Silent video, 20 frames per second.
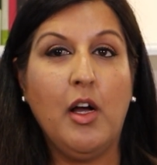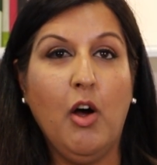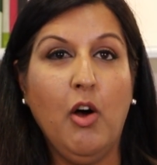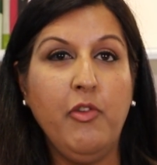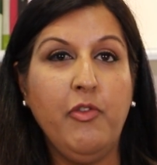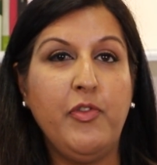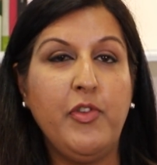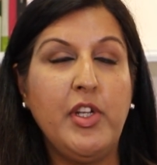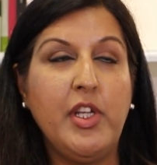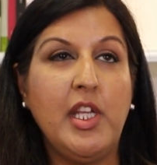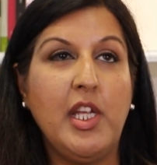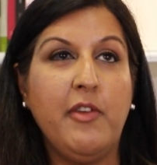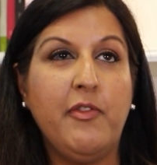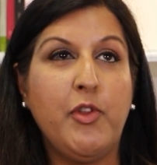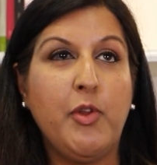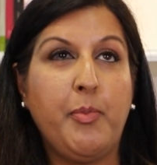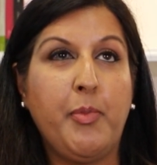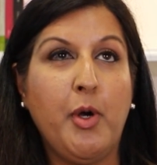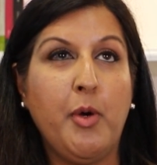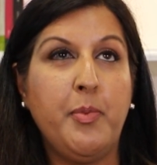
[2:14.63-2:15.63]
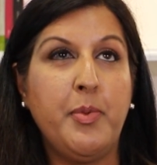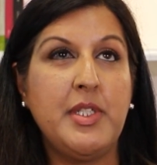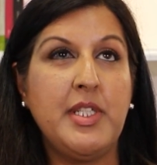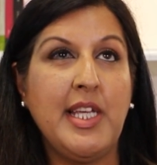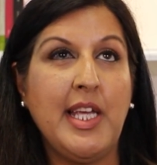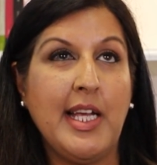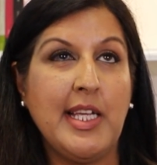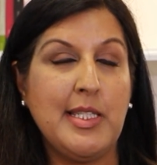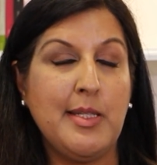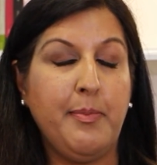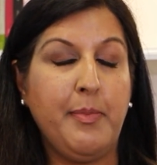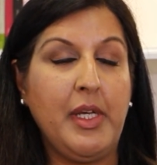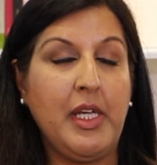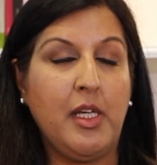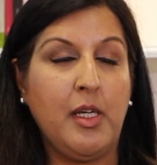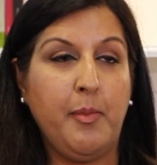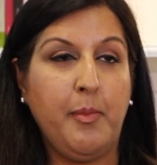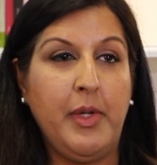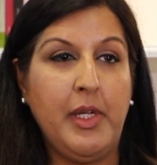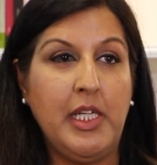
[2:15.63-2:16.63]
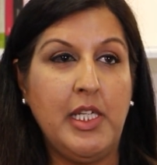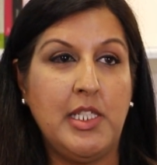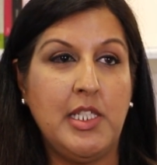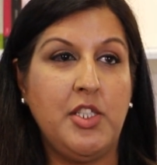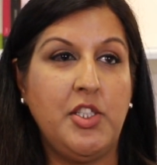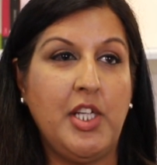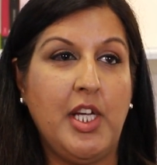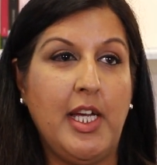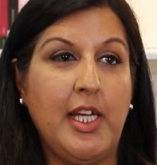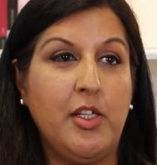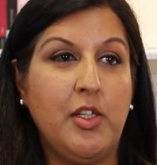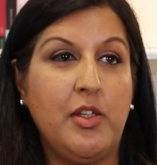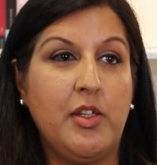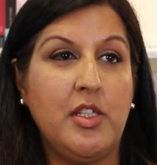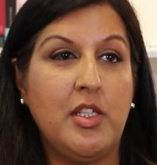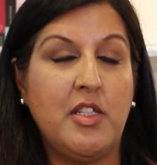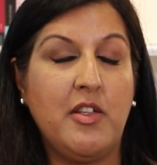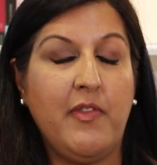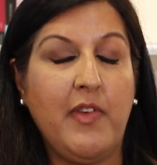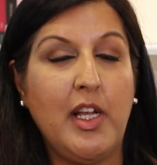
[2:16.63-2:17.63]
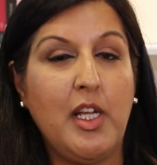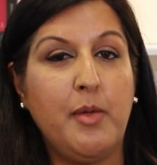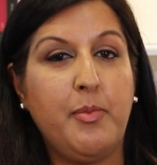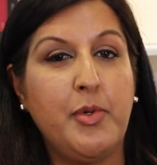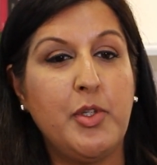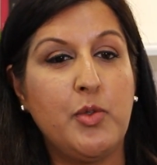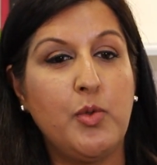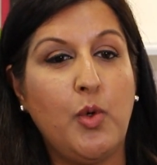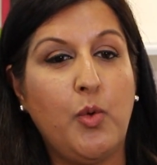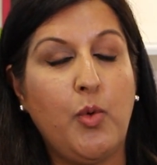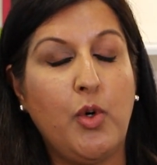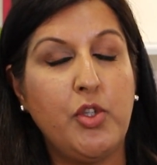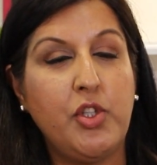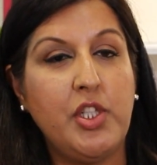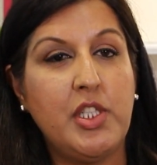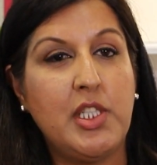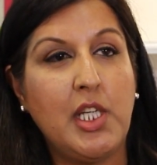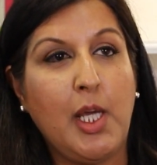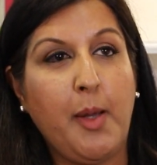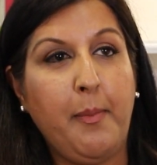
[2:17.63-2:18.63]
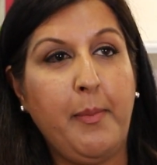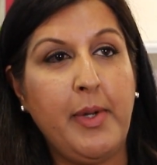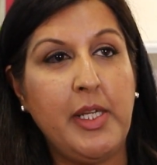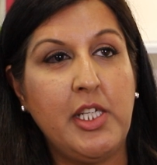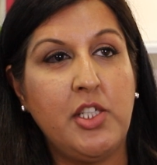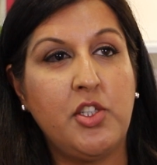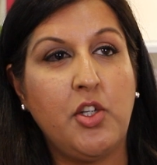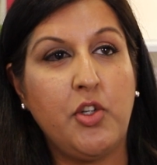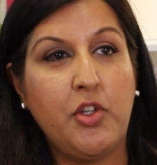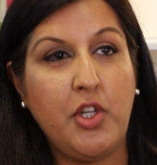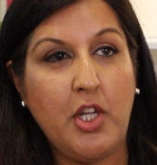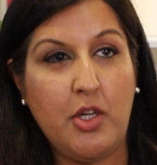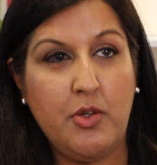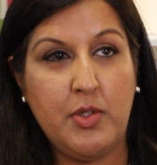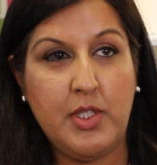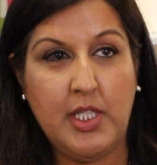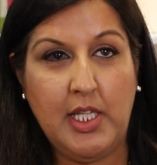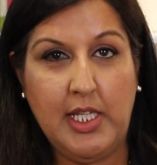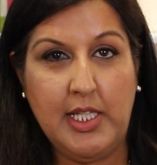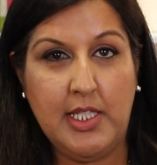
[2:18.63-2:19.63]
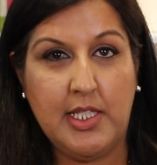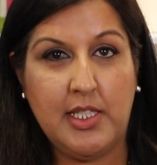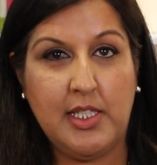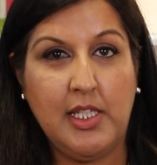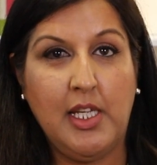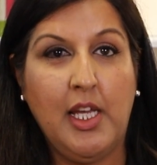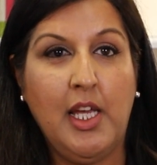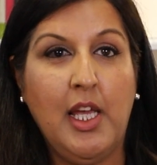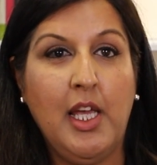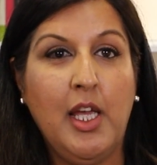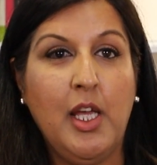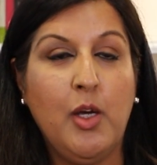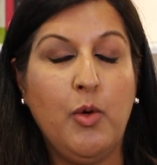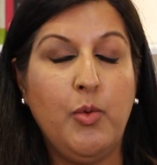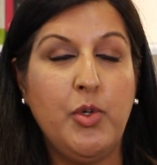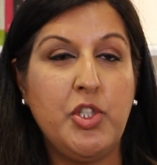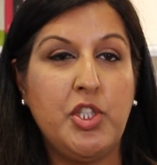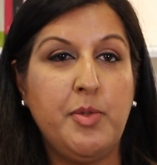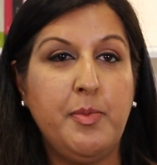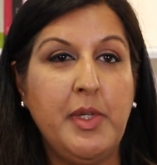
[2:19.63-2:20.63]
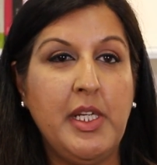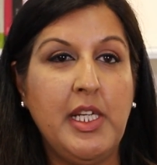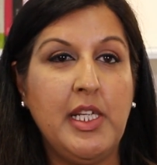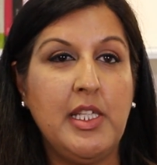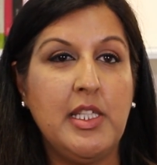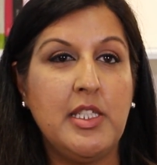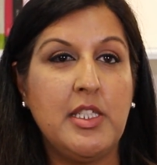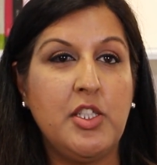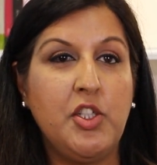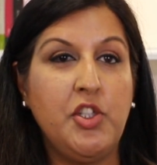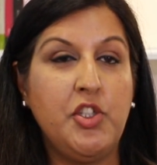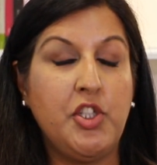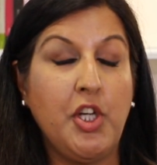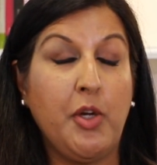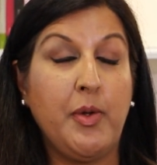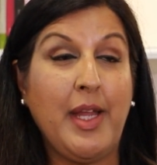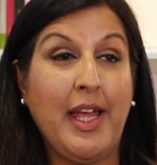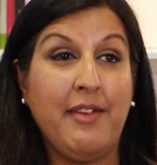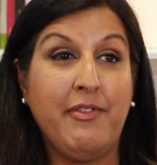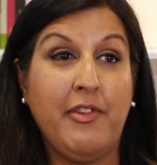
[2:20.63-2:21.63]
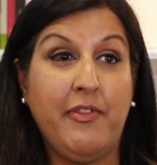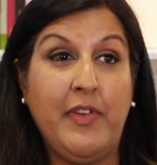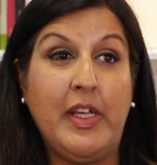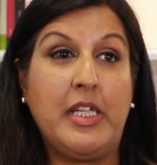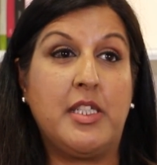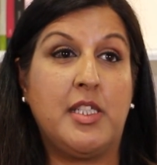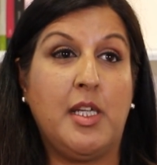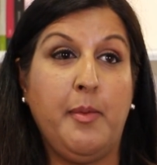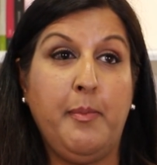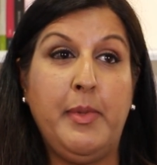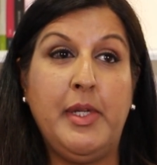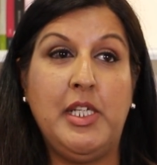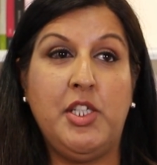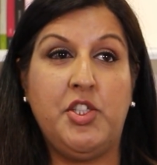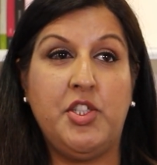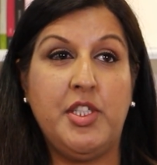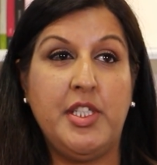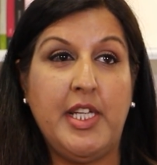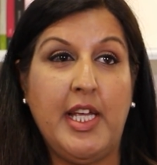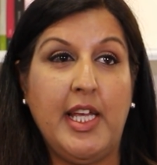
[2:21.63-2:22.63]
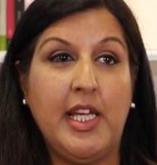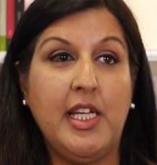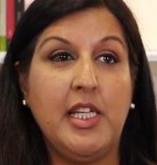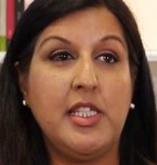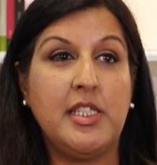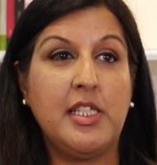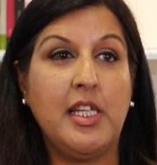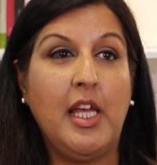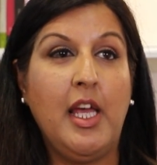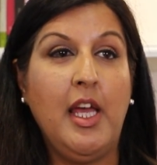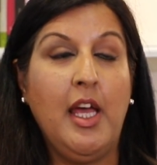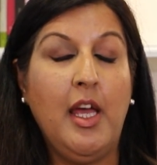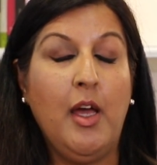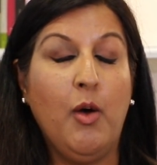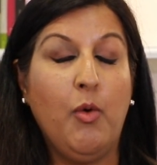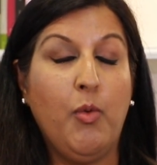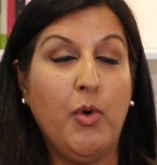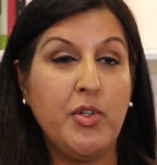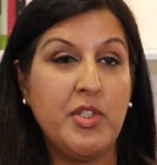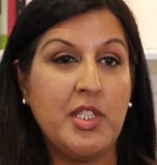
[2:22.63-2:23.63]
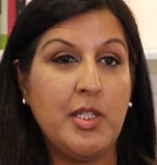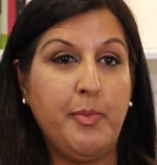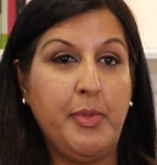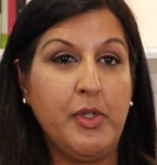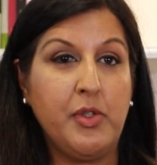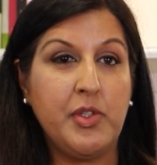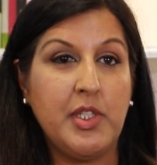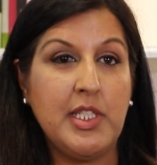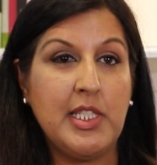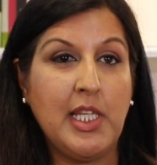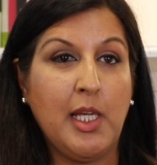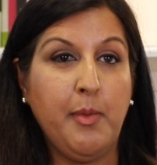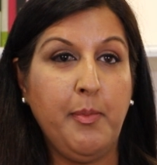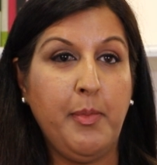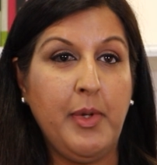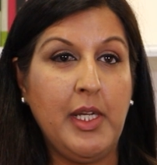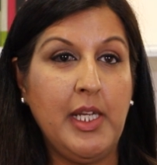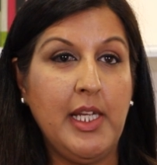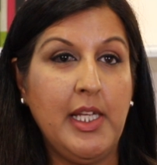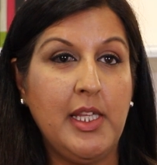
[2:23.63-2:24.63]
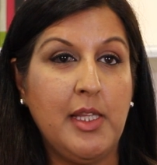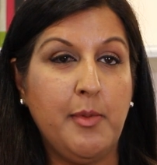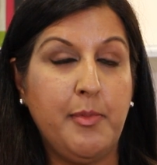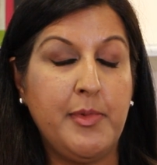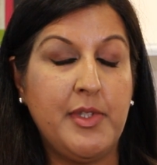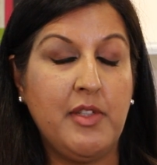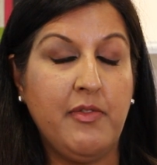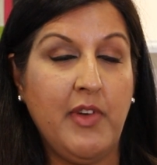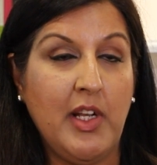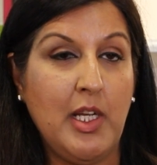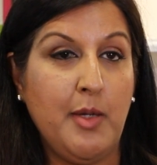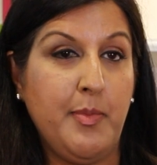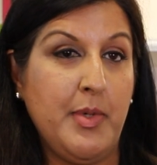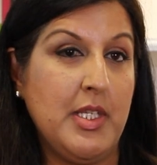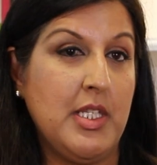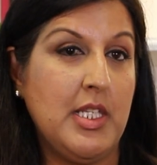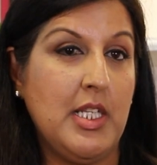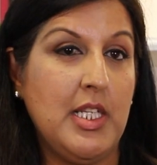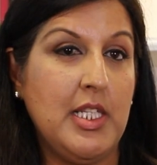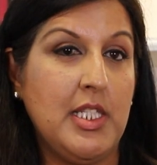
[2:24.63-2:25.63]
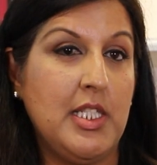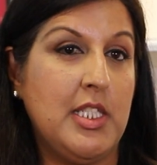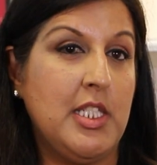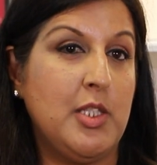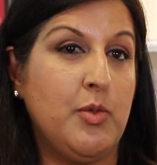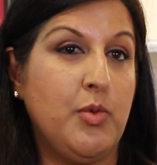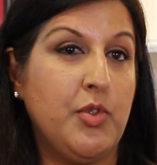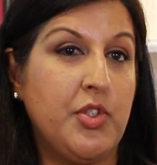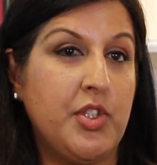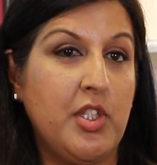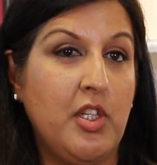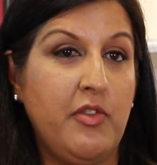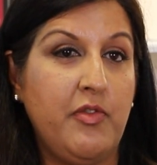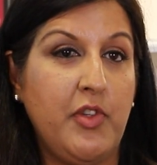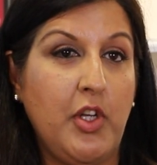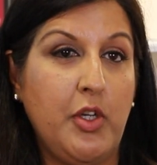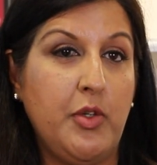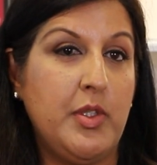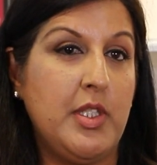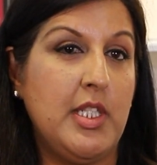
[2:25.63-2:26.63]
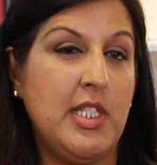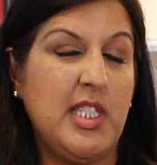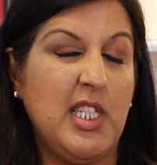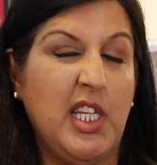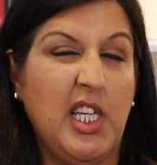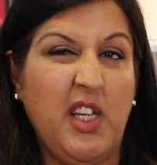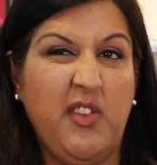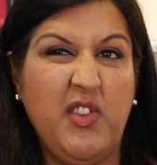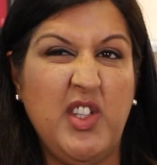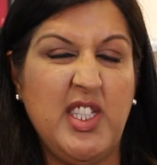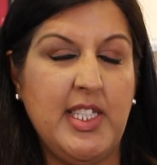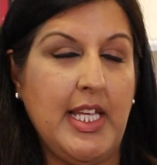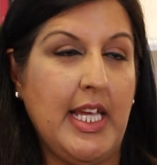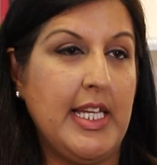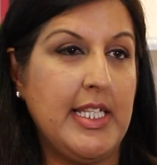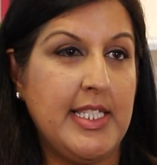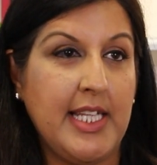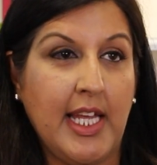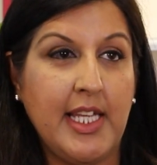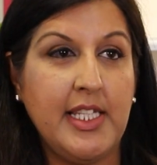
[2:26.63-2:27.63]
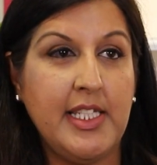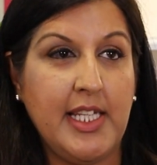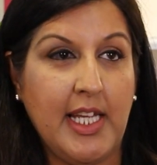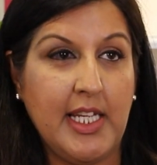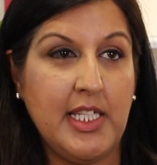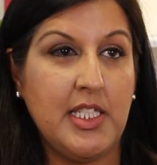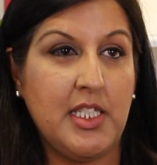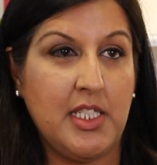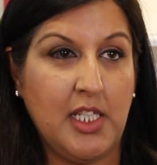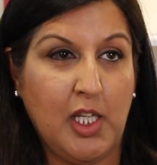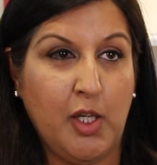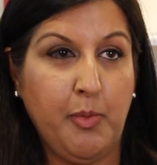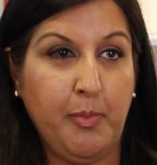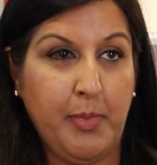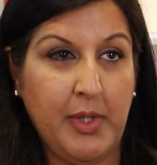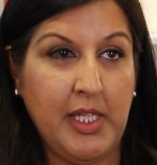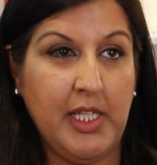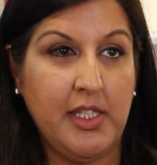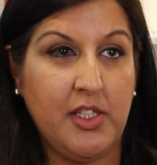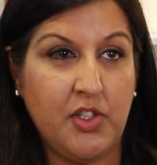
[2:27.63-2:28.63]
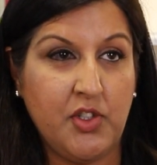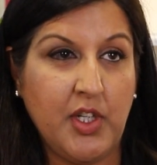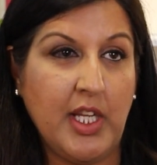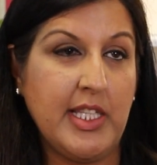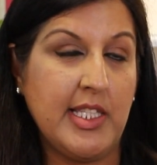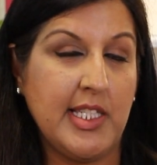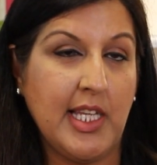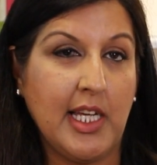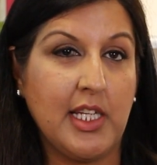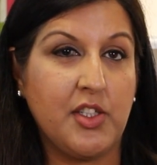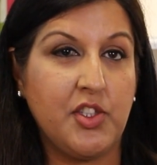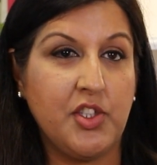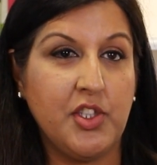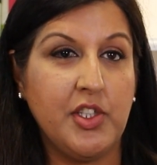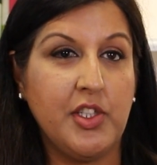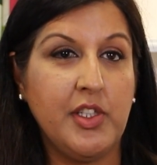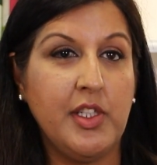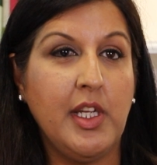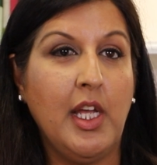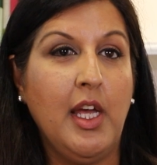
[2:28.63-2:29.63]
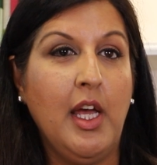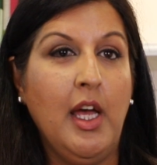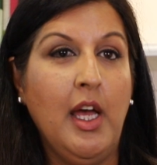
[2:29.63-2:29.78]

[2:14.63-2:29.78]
Often, if the property hasn't been completed yet, the developers will want you to complete on notice, which means you don't have a fixed completion date. Once the build is complete, the developer solicitors will serve notice and give you, say, 10 days to complete the transaction.